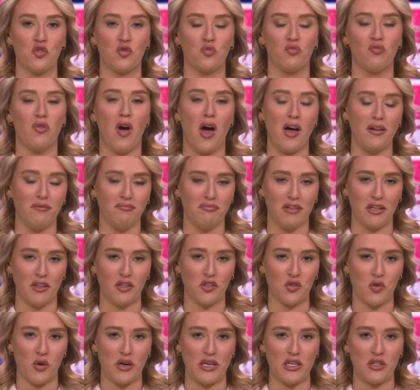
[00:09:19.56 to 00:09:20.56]
run in the
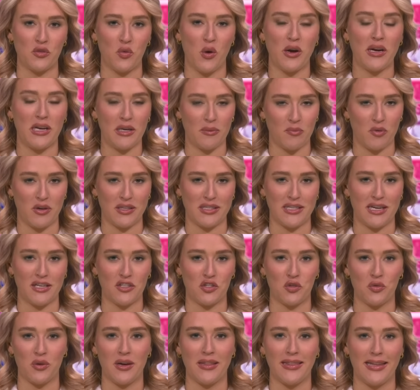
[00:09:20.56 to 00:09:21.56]
twenty twenty
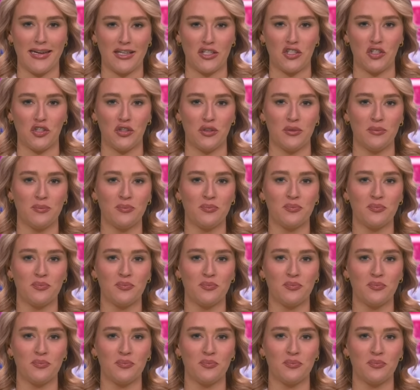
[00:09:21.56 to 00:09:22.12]
presidential election.